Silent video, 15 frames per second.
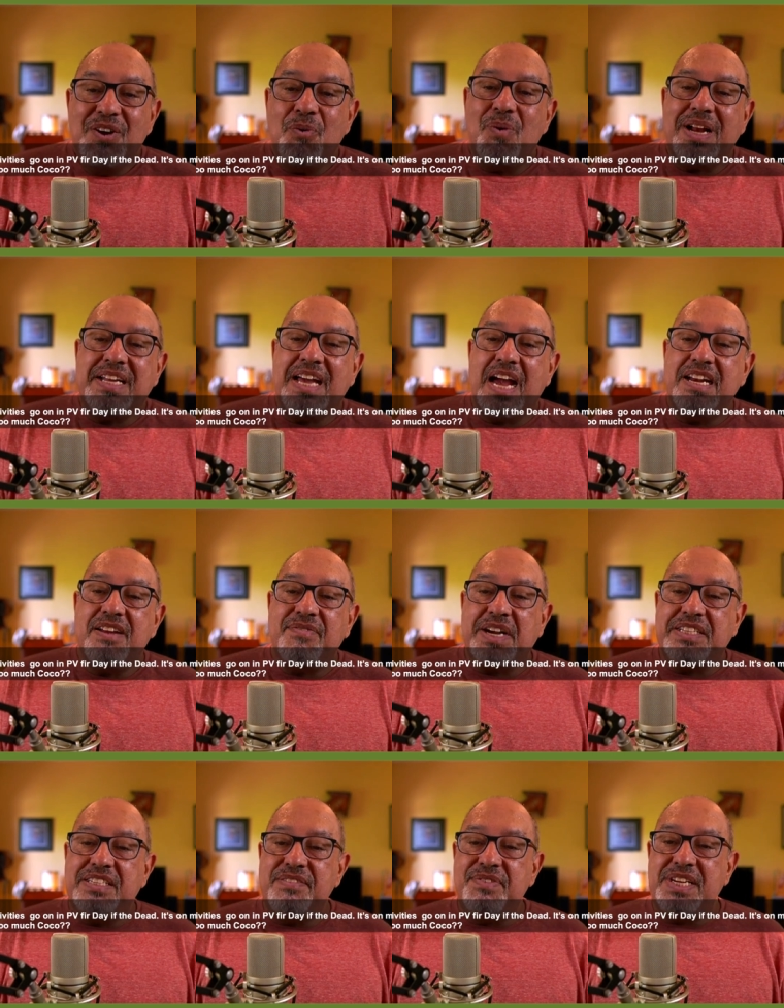What kind of
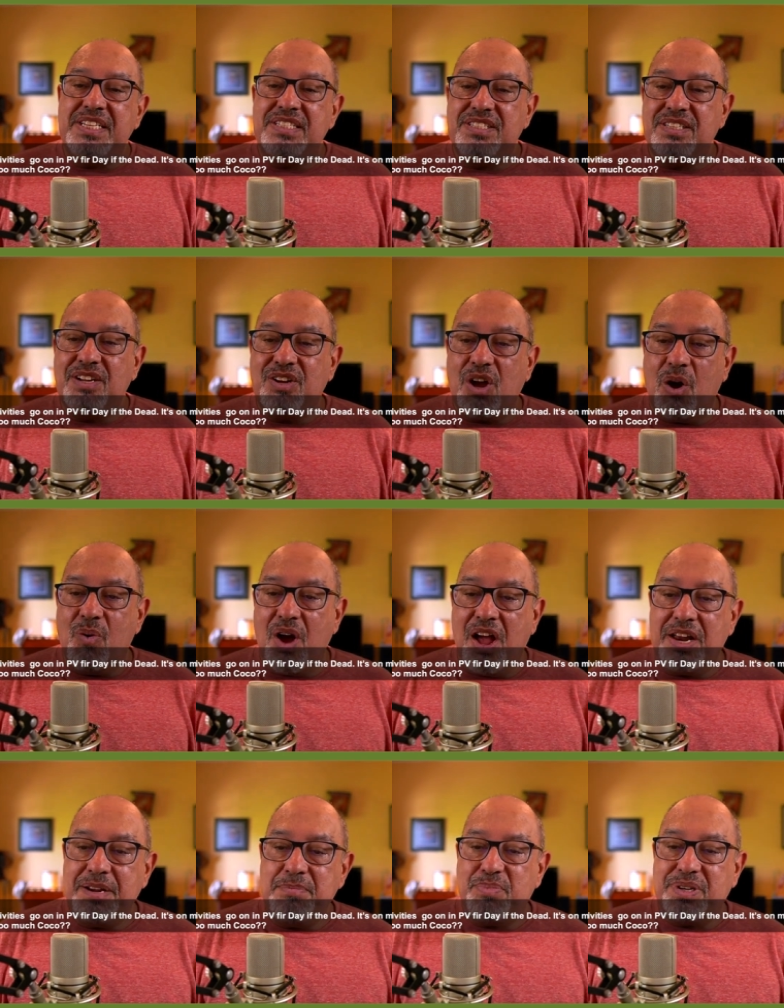activities go
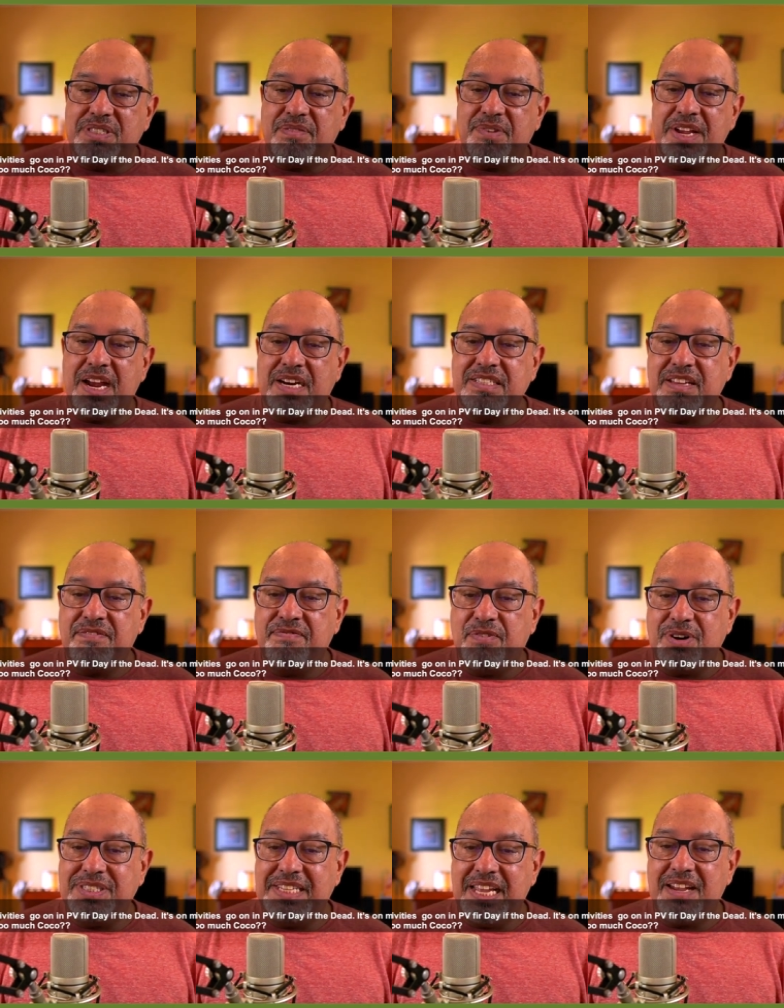on in Puerto Vallarta
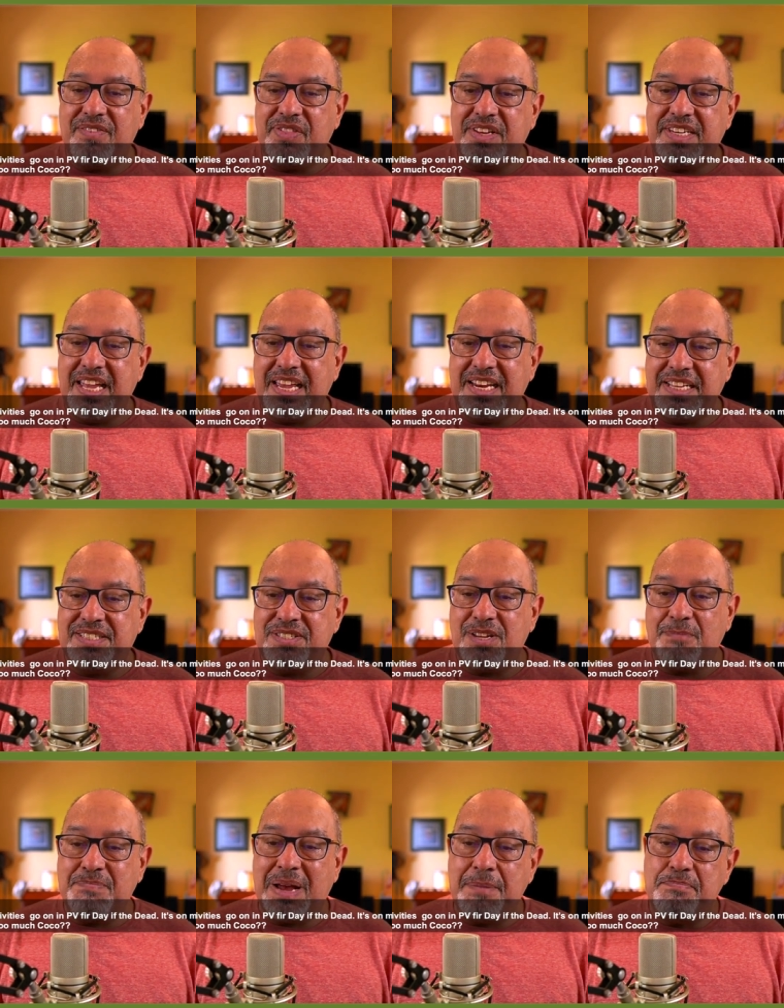for Day of the Dead? It's
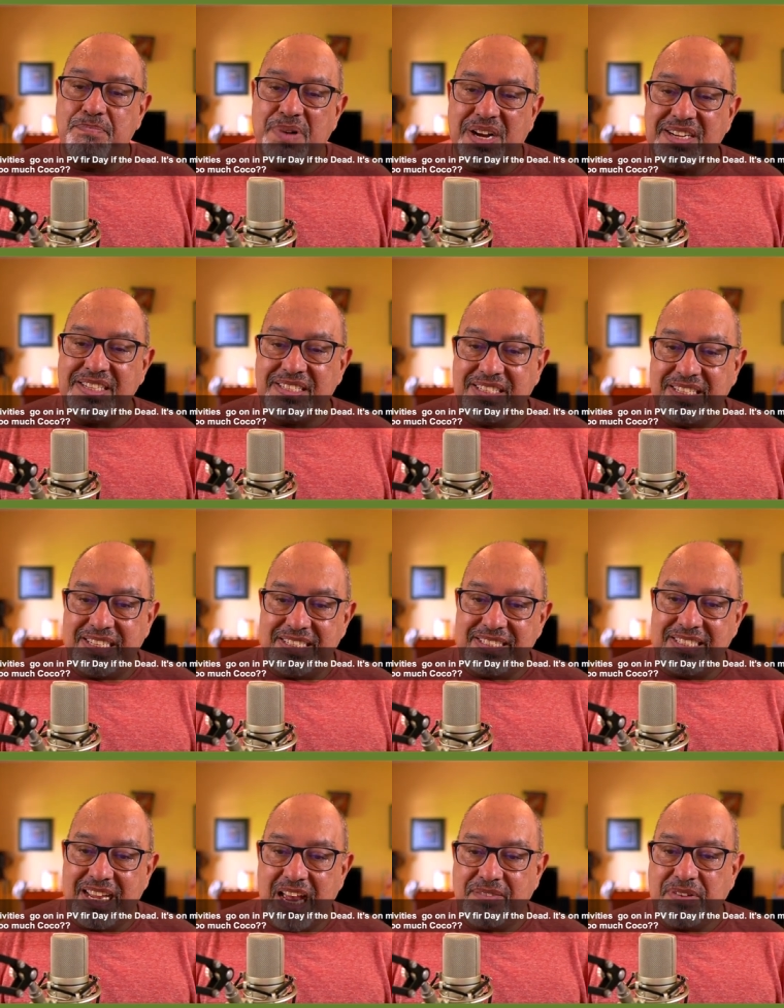on my bucket
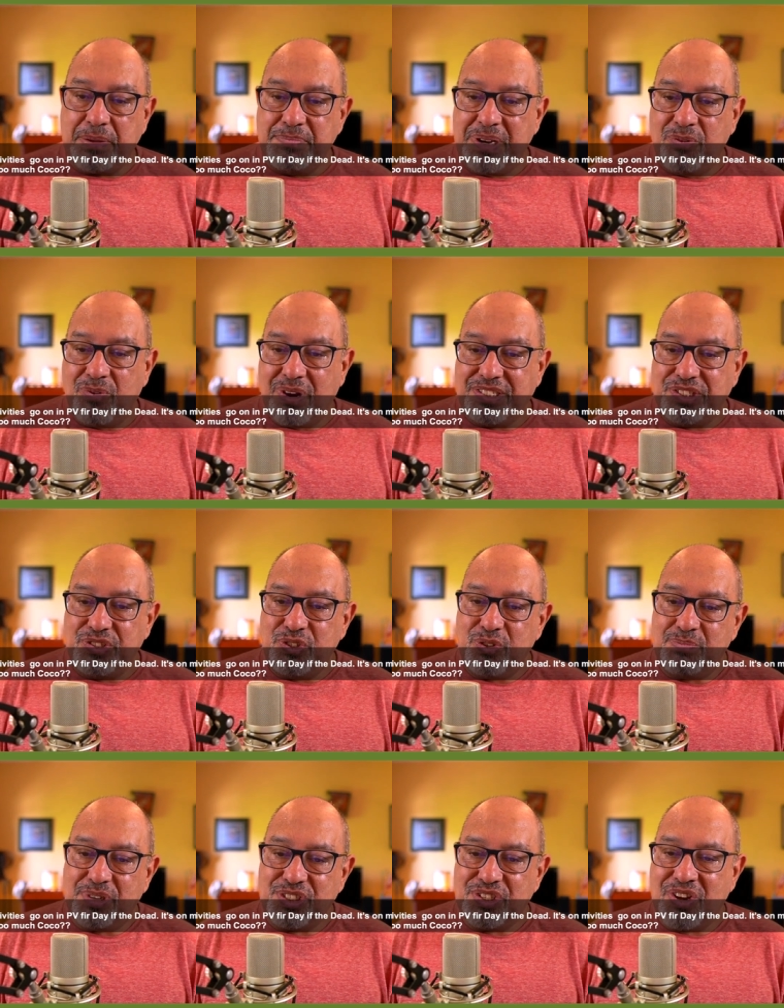list. Have I been watching
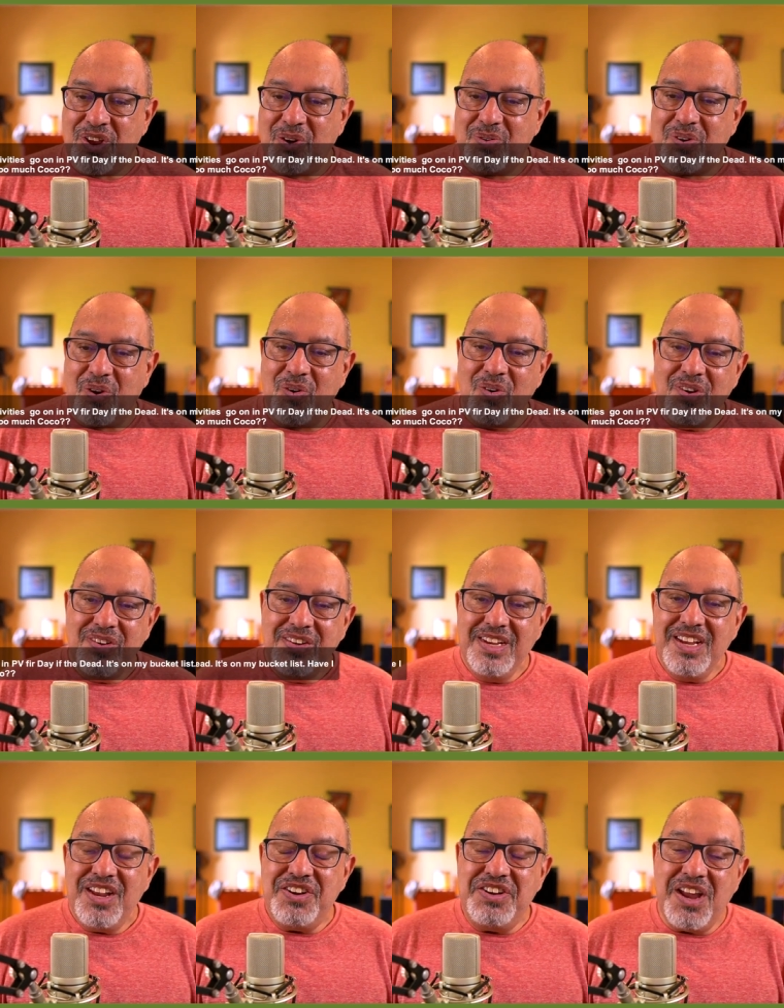too much Coco?
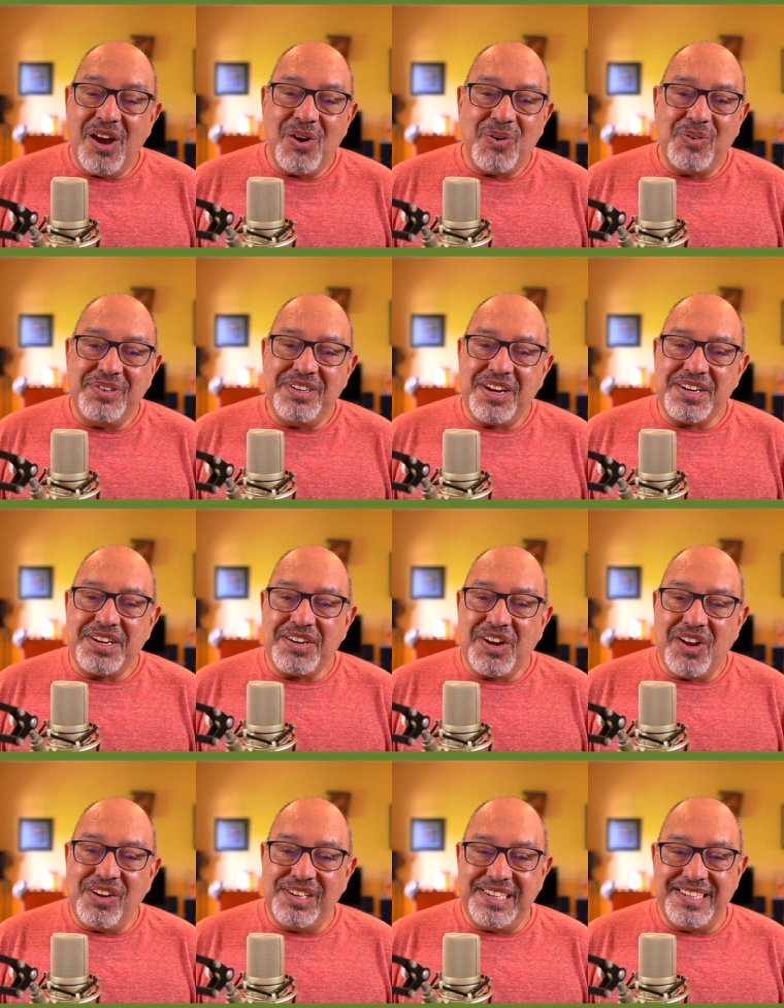No, not at
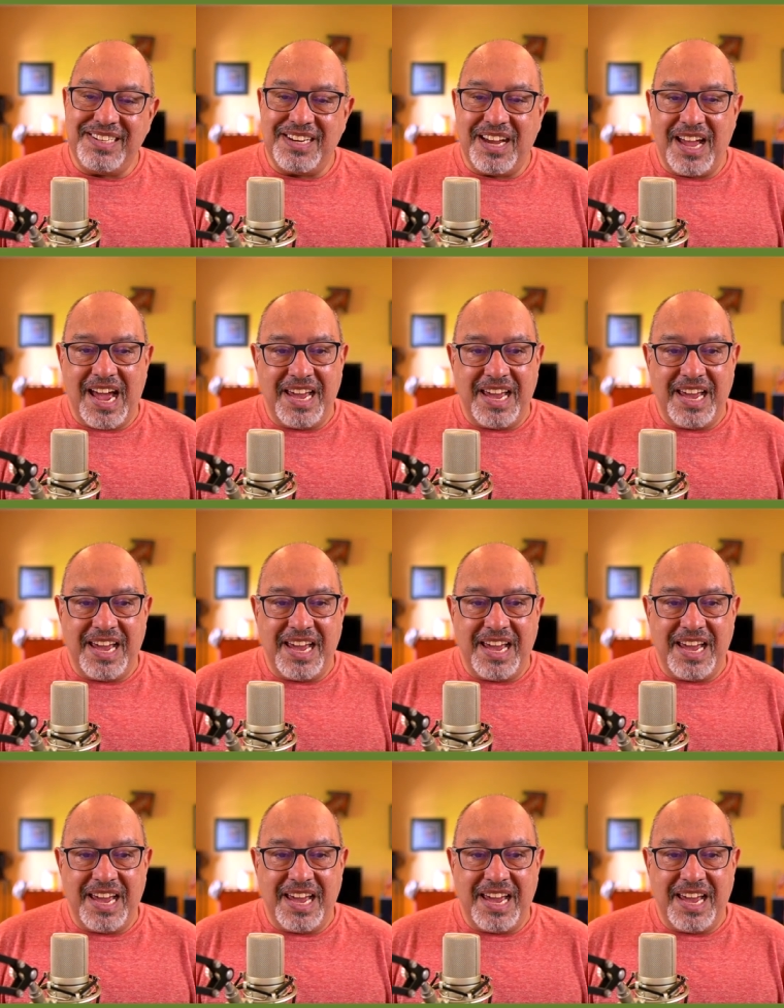all, Linda.